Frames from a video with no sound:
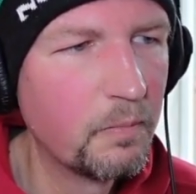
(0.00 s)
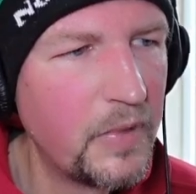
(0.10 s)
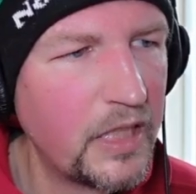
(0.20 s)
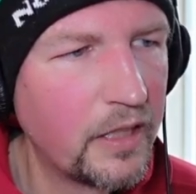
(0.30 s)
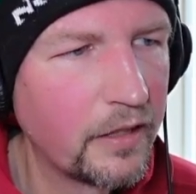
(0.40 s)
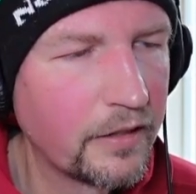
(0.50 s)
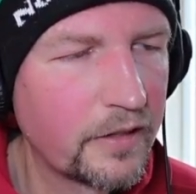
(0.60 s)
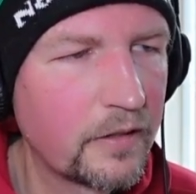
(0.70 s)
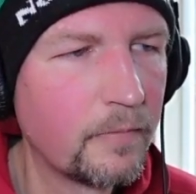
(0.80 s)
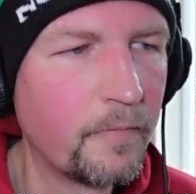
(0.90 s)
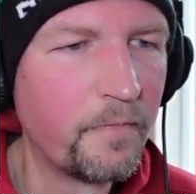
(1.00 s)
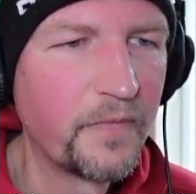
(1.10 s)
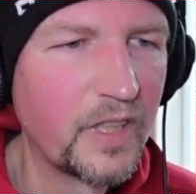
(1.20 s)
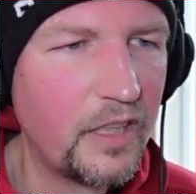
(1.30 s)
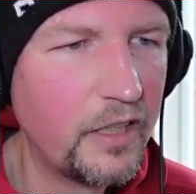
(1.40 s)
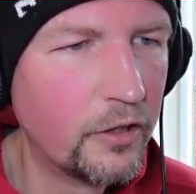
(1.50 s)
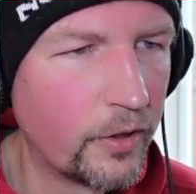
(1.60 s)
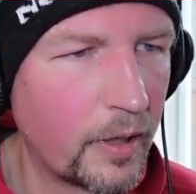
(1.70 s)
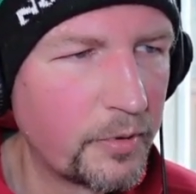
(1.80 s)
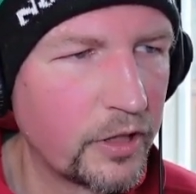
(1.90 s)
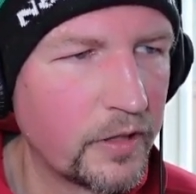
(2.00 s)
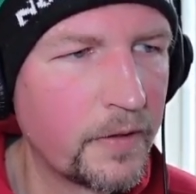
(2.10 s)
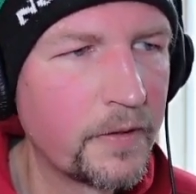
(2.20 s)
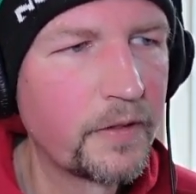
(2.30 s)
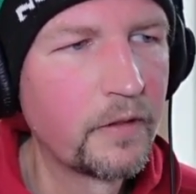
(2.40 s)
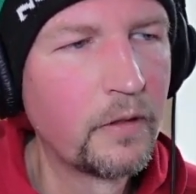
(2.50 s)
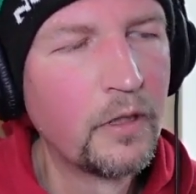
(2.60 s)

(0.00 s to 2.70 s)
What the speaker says: meetings, interruptions,